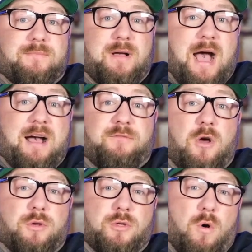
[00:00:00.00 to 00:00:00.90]
I've
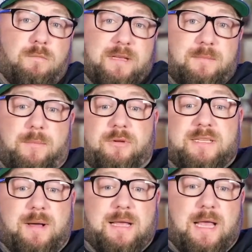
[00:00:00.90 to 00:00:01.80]
got no real memories
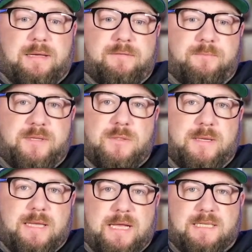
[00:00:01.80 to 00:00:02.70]
of my life
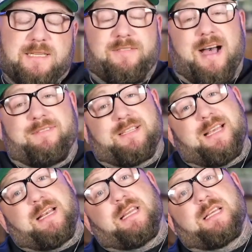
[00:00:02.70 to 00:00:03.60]
between the ages of 5 and
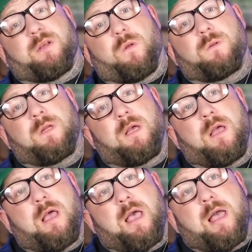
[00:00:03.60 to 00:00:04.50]
10 years old.
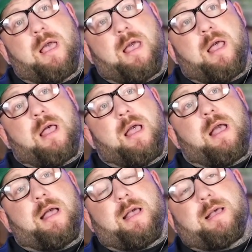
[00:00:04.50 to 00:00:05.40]

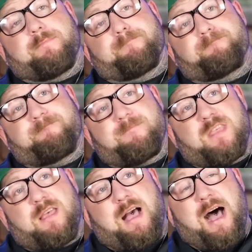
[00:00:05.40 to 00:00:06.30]

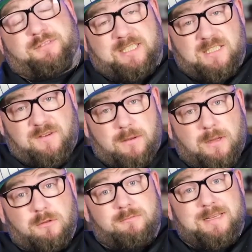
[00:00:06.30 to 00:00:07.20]
I've since found
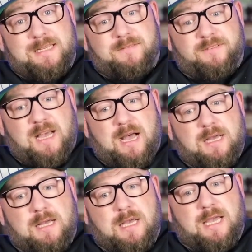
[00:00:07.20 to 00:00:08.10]
out the reason for that
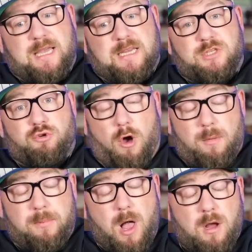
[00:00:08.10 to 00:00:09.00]
is
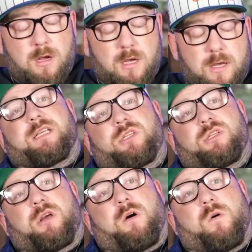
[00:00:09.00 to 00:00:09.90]
trauma block.
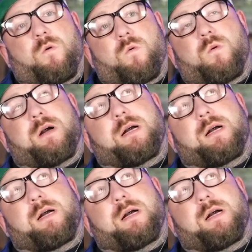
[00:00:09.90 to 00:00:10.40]
So